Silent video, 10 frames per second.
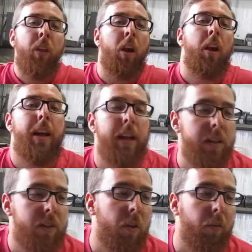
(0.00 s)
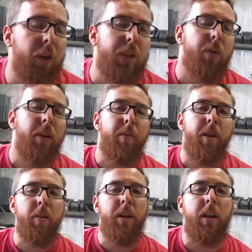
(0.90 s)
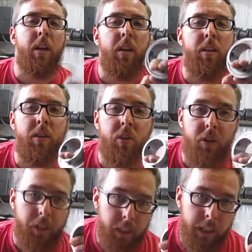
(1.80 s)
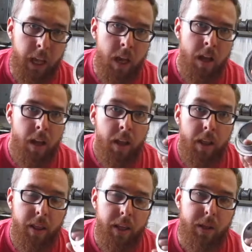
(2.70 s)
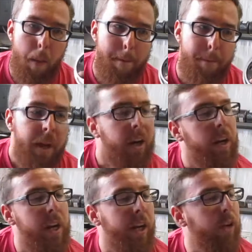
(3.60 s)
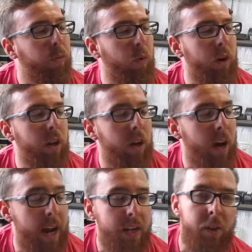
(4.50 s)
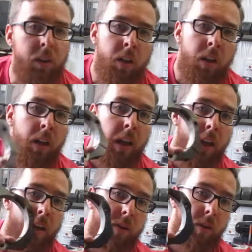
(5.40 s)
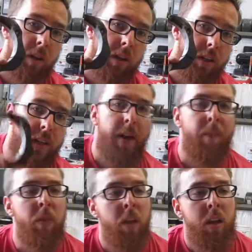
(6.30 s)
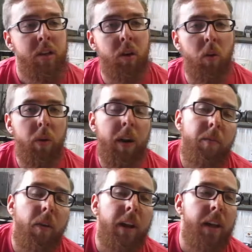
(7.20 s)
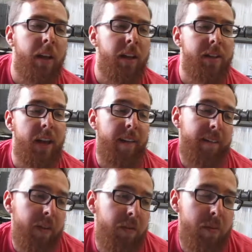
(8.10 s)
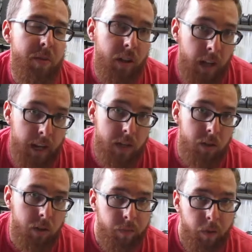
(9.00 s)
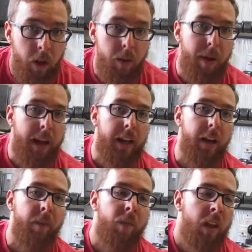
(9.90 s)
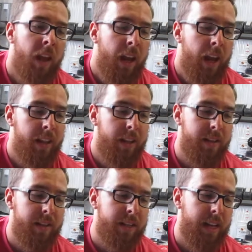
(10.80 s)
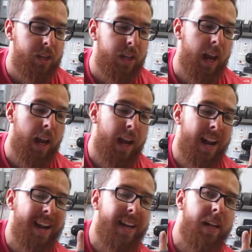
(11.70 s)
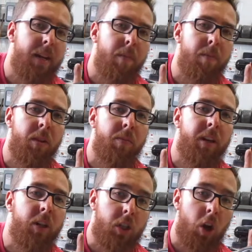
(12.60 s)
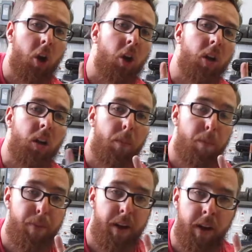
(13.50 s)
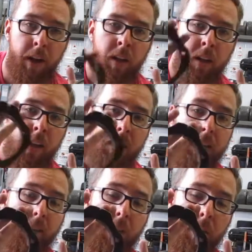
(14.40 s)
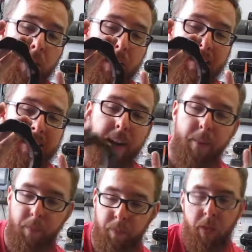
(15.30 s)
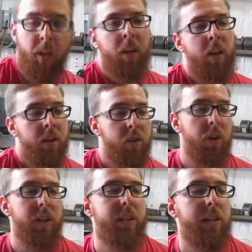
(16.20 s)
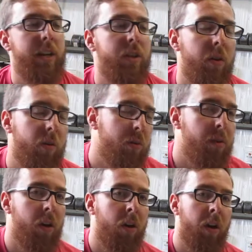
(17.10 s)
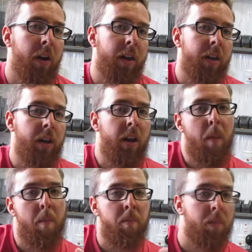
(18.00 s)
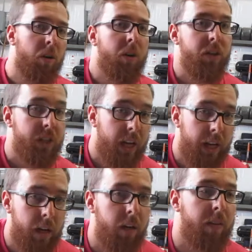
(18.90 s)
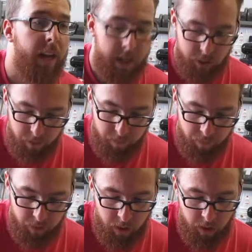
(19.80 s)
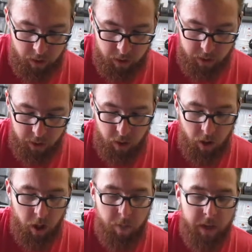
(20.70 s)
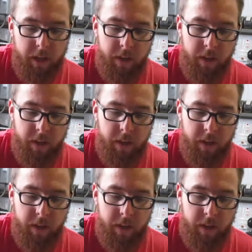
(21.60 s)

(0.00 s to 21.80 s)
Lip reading: Alright guys, so first thing we're going to be doing is installing this bearing here for our axle into our cassette. So what I'm running is a 50 mil axle on the back here, and then this is actually a 90 millimeter tall bearing to fit in my cassette. So this is actually going to be on the motor side of the axle. So on my